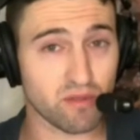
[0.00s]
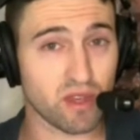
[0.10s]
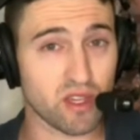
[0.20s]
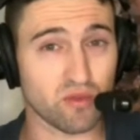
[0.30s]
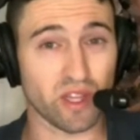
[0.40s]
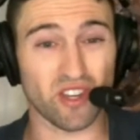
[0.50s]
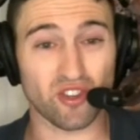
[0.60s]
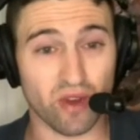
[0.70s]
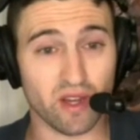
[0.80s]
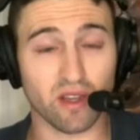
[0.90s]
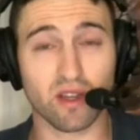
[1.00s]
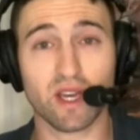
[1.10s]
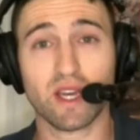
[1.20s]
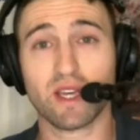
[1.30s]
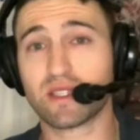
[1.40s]
Because when they traded
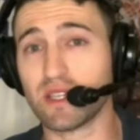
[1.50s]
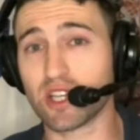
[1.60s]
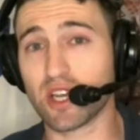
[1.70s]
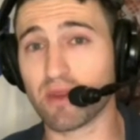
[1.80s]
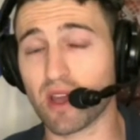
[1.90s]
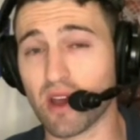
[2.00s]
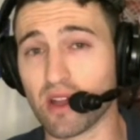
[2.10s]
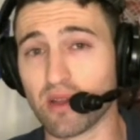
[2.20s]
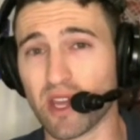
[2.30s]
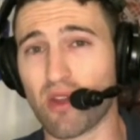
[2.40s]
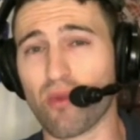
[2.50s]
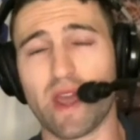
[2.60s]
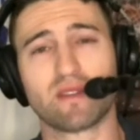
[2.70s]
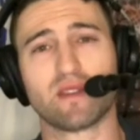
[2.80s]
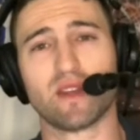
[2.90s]
CJ McCollum, it
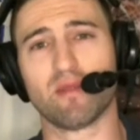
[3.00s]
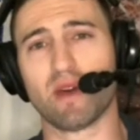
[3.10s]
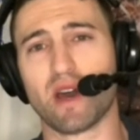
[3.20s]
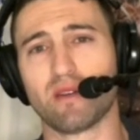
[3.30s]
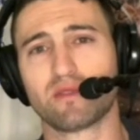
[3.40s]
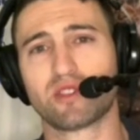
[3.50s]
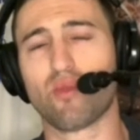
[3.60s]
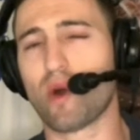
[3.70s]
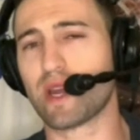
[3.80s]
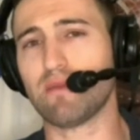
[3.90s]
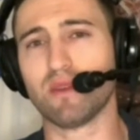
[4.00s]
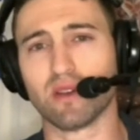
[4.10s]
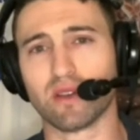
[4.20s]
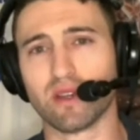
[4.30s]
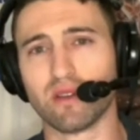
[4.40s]
granted them about 20
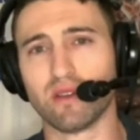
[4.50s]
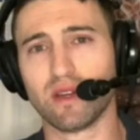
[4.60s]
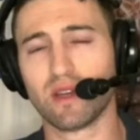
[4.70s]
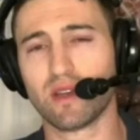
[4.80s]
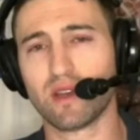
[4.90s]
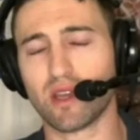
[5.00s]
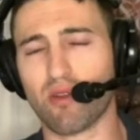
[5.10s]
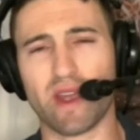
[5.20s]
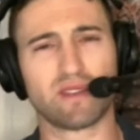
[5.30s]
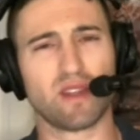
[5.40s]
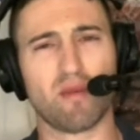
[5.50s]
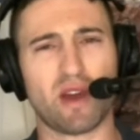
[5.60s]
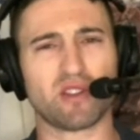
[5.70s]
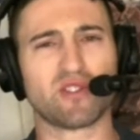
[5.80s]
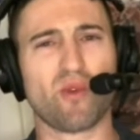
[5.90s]
million, it granted them about
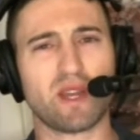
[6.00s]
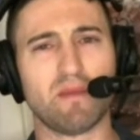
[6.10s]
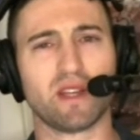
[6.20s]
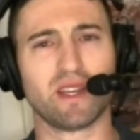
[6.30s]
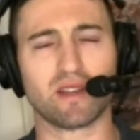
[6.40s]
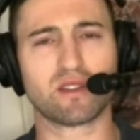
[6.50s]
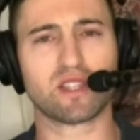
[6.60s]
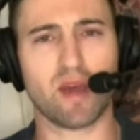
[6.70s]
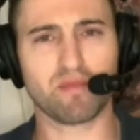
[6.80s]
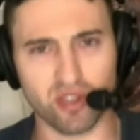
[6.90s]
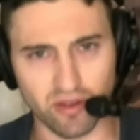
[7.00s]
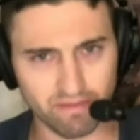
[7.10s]
a 20 million exception.